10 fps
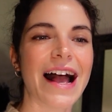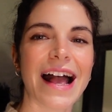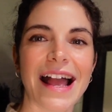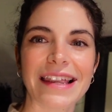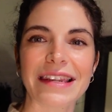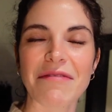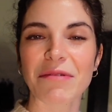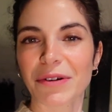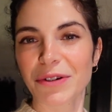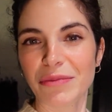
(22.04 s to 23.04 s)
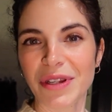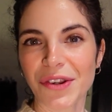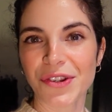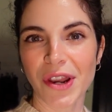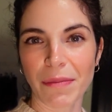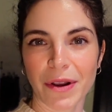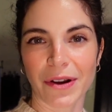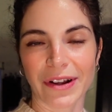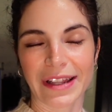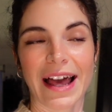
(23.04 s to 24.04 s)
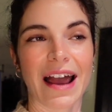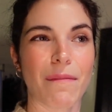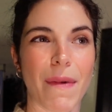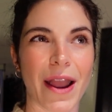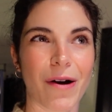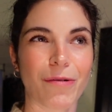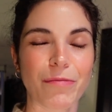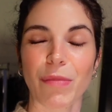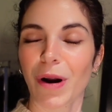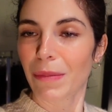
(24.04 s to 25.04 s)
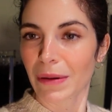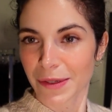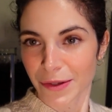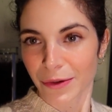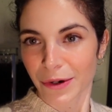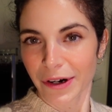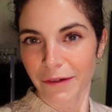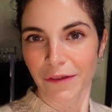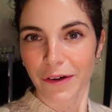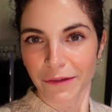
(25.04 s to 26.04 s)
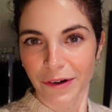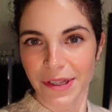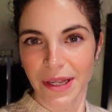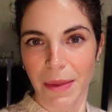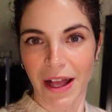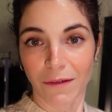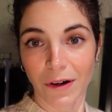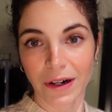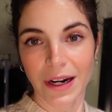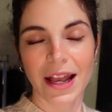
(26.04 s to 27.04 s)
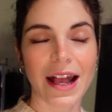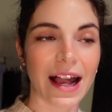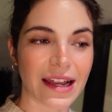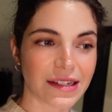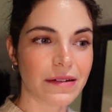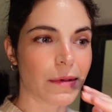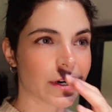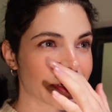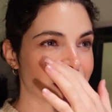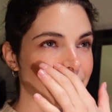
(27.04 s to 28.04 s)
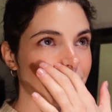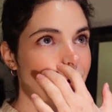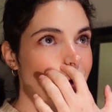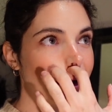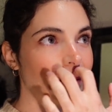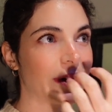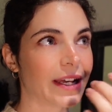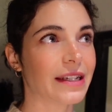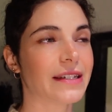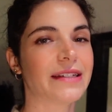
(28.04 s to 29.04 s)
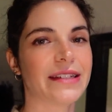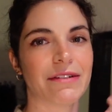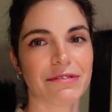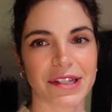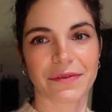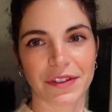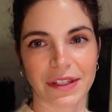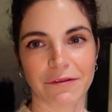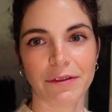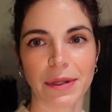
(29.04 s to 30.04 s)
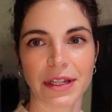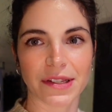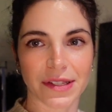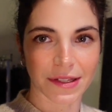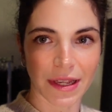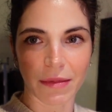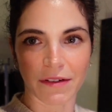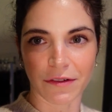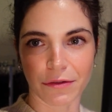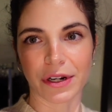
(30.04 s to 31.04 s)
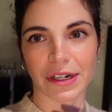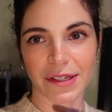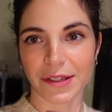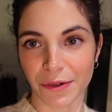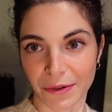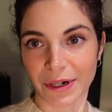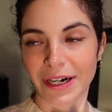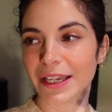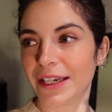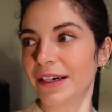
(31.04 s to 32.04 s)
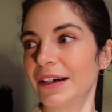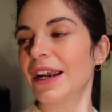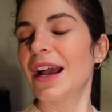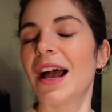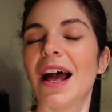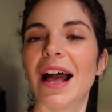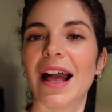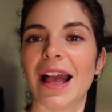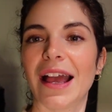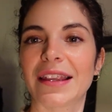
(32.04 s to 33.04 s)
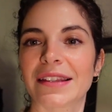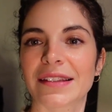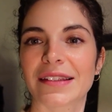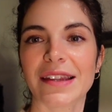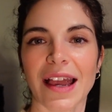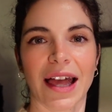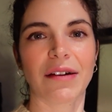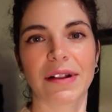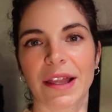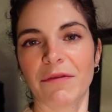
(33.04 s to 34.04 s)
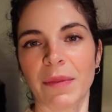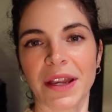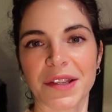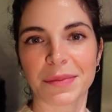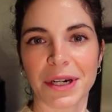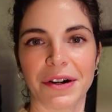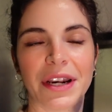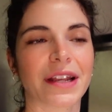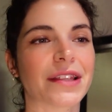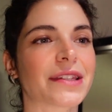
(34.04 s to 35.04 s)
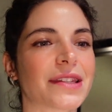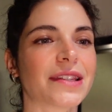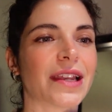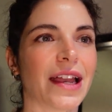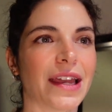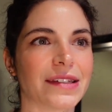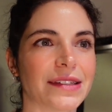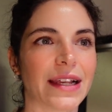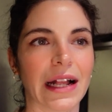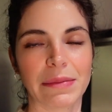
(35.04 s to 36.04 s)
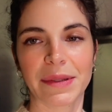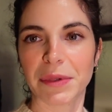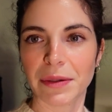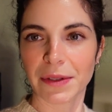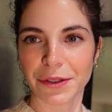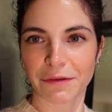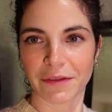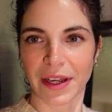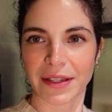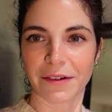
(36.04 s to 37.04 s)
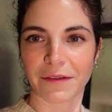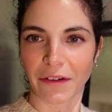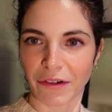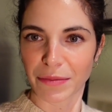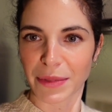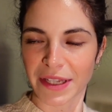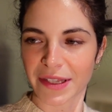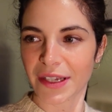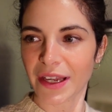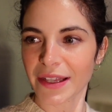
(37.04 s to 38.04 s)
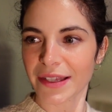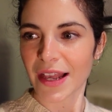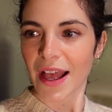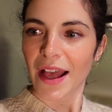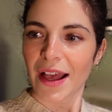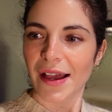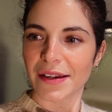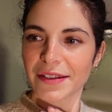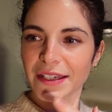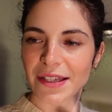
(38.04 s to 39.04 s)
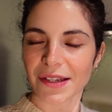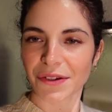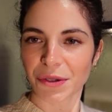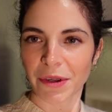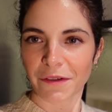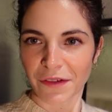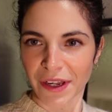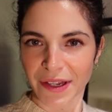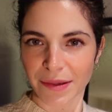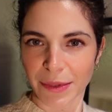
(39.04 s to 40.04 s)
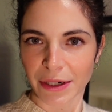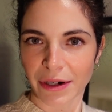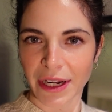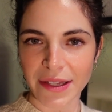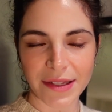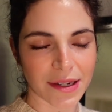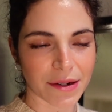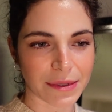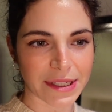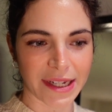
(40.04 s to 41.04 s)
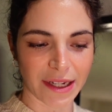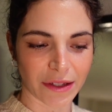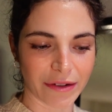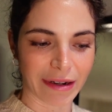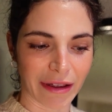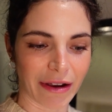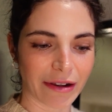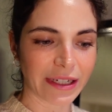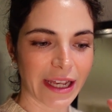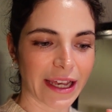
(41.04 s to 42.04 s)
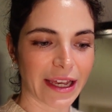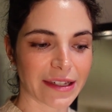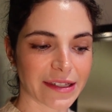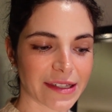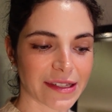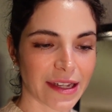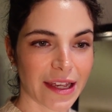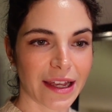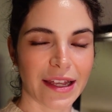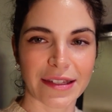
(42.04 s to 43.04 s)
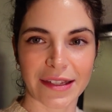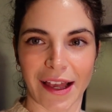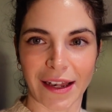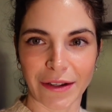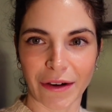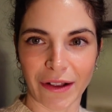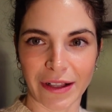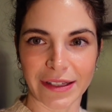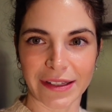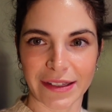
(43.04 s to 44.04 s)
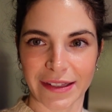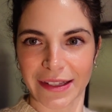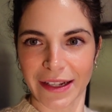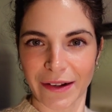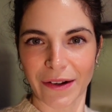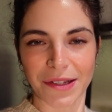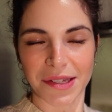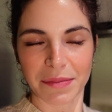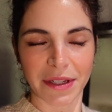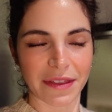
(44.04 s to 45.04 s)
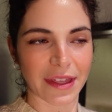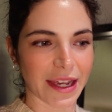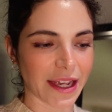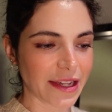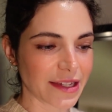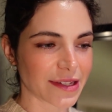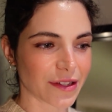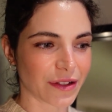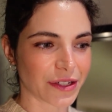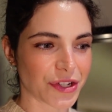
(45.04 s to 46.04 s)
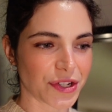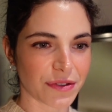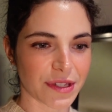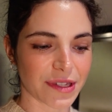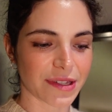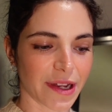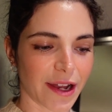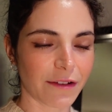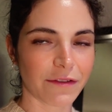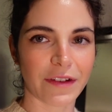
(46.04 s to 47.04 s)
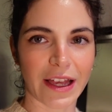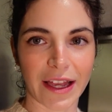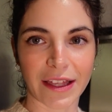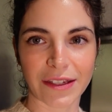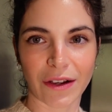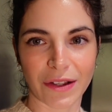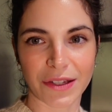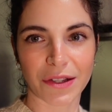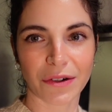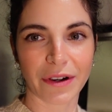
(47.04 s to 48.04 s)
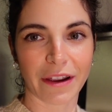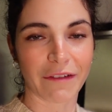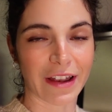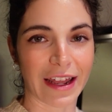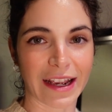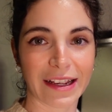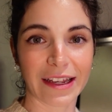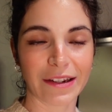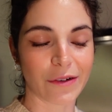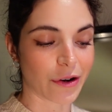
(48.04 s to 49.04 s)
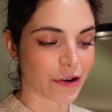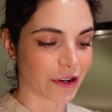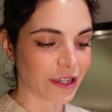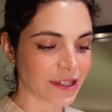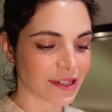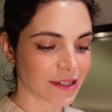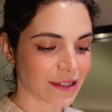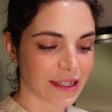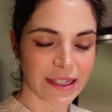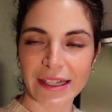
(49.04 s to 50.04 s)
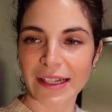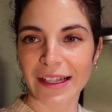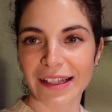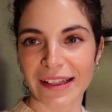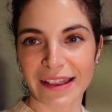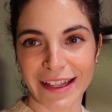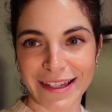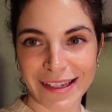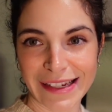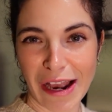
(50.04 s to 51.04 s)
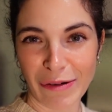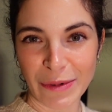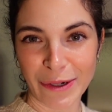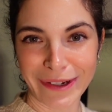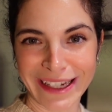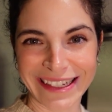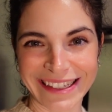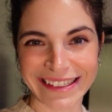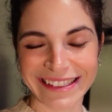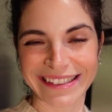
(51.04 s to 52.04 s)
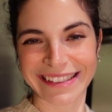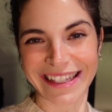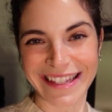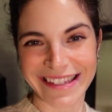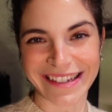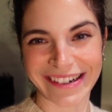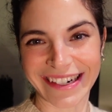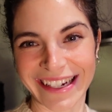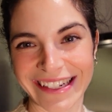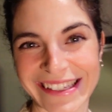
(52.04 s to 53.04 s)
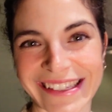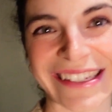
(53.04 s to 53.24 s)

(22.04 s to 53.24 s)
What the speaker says: And I'm going to be a shop girl at my own pop-up store for the first time ever. I did markets before, but there was something different because this time I have a real store here. And yeah, I will give my experience and help the people to find their favorite pieces. And I think it's going to be a fun experience, and I will take you along and tell you all the gossipy things, all the juicy stuff, and also if I like it or not. Let's see how I'm doing. Let's start, guys.